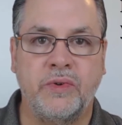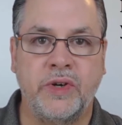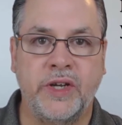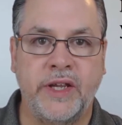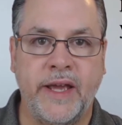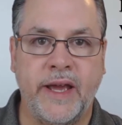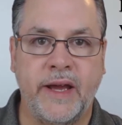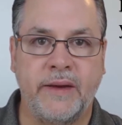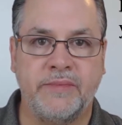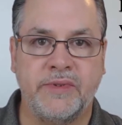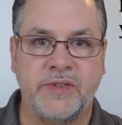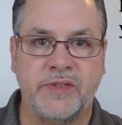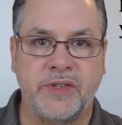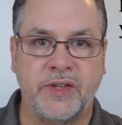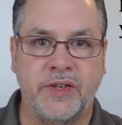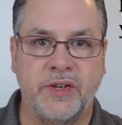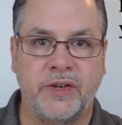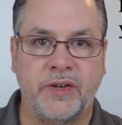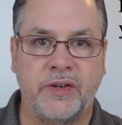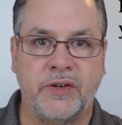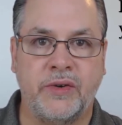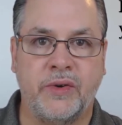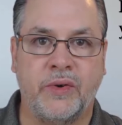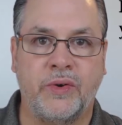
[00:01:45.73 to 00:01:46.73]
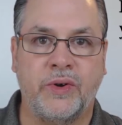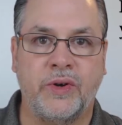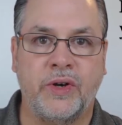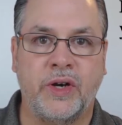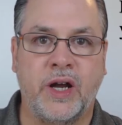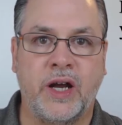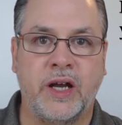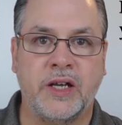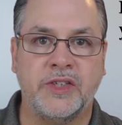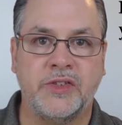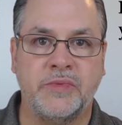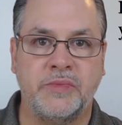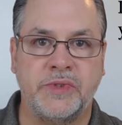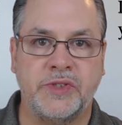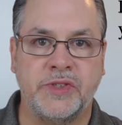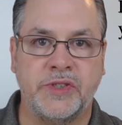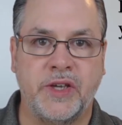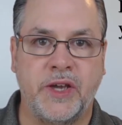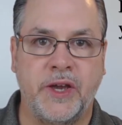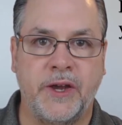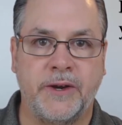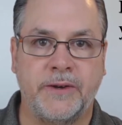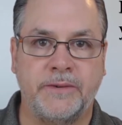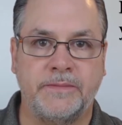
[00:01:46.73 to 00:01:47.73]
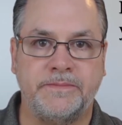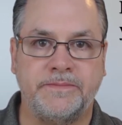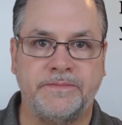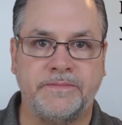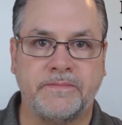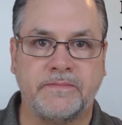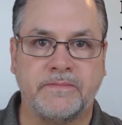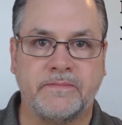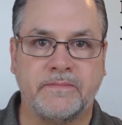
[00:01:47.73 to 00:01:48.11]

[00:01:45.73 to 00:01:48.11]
rehab center, or hospice care.